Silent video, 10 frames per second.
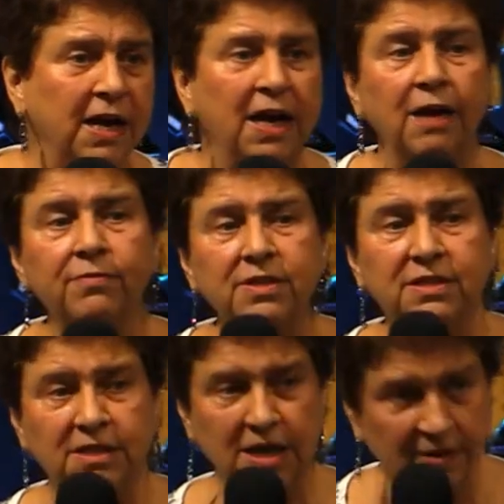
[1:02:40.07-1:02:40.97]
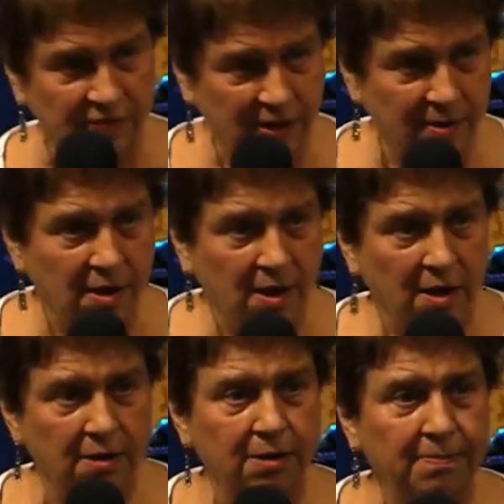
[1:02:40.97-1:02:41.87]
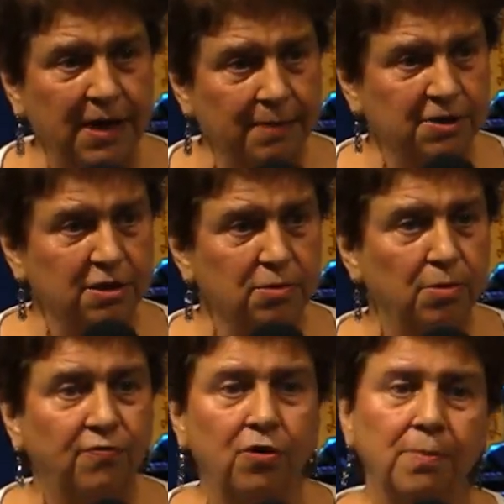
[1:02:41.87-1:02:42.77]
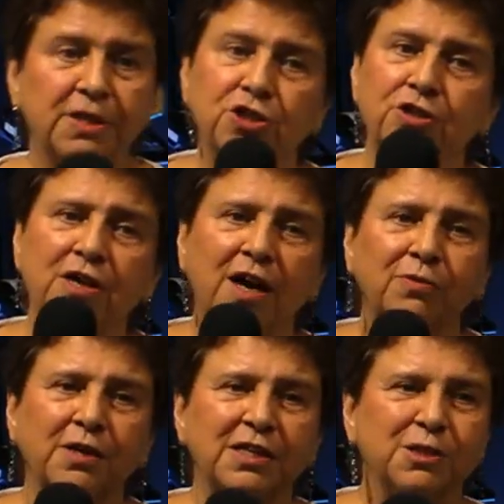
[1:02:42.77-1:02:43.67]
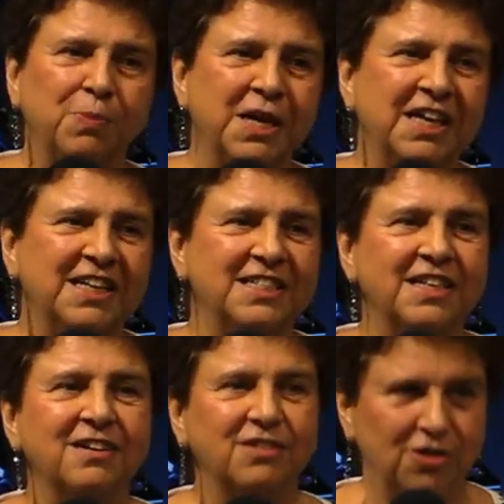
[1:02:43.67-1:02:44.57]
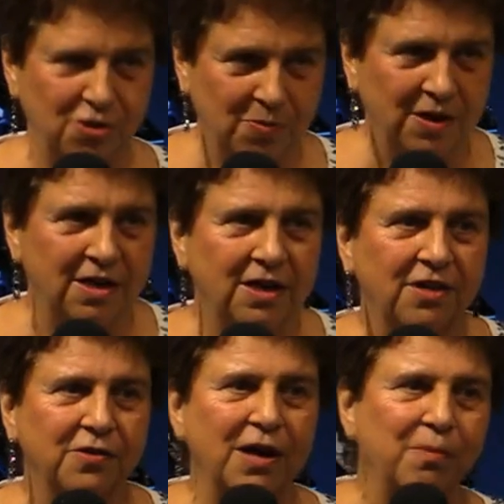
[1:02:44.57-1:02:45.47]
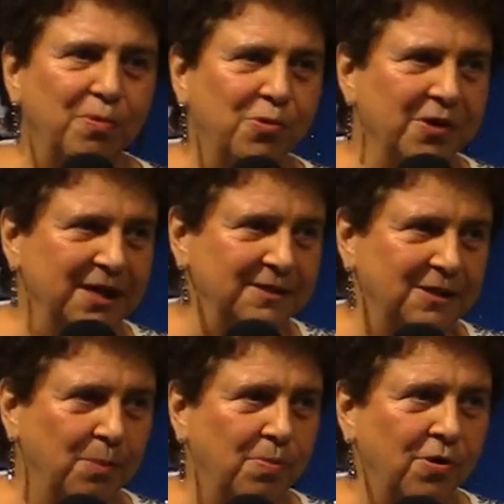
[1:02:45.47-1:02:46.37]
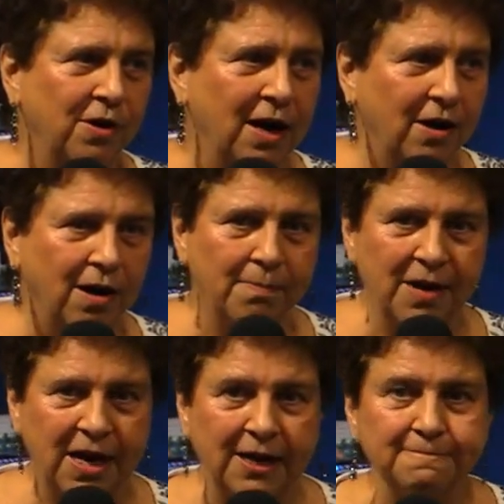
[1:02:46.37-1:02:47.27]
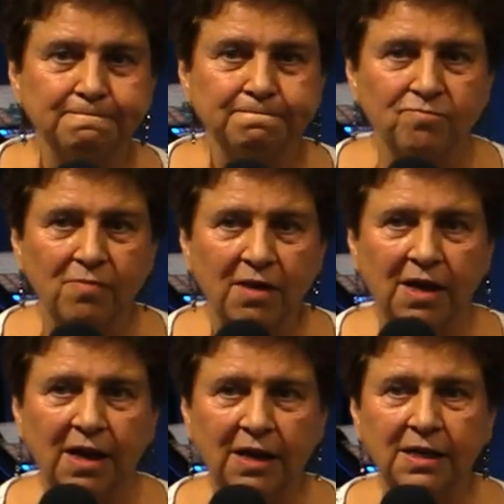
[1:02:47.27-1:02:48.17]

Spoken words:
have received the baptism before, but you're not really speaking in tongues and you want another outpouring. So pour out on me, huh?